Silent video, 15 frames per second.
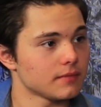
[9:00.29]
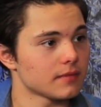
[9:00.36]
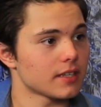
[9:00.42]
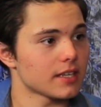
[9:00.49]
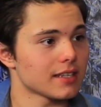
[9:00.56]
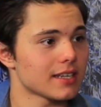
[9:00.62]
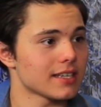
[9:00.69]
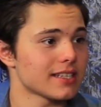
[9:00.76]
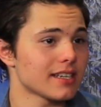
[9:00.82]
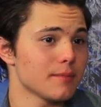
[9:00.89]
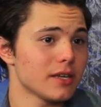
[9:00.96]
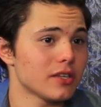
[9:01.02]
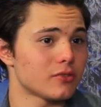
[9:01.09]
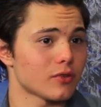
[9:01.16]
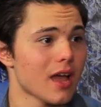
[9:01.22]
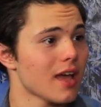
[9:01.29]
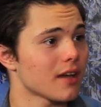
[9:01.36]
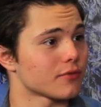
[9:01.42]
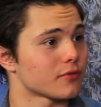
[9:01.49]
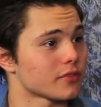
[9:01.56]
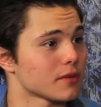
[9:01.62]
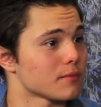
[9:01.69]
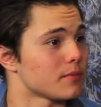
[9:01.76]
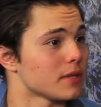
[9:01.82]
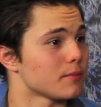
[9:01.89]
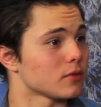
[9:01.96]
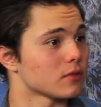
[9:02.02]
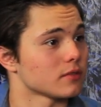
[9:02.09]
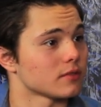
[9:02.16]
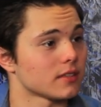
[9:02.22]
Because it can be a drag for some
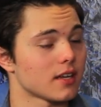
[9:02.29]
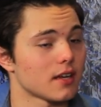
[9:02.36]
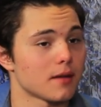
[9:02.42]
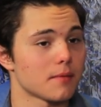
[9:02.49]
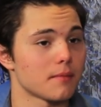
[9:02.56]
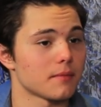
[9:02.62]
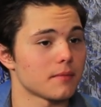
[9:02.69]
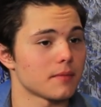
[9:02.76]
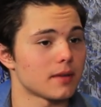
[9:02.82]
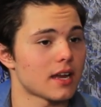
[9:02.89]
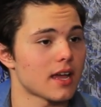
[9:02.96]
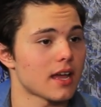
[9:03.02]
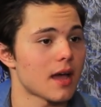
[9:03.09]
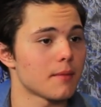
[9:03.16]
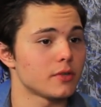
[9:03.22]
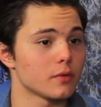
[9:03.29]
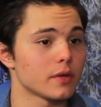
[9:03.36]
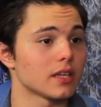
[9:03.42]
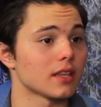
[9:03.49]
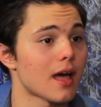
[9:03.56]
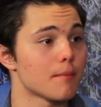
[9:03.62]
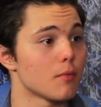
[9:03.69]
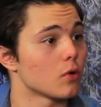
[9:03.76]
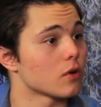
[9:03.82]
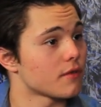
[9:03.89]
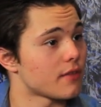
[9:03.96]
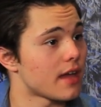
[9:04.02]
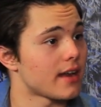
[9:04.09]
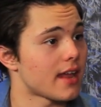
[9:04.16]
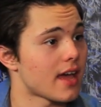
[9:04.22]
people. Yeah. And I'm doing a lot more of that